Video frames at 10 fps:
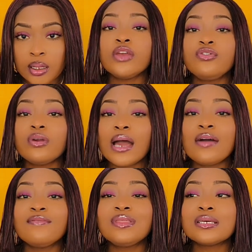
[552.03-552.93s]
If you
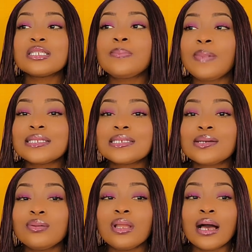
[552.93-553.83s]
have this
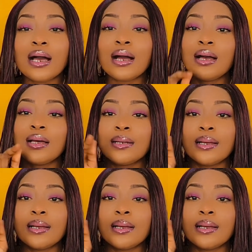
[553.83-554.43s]
particular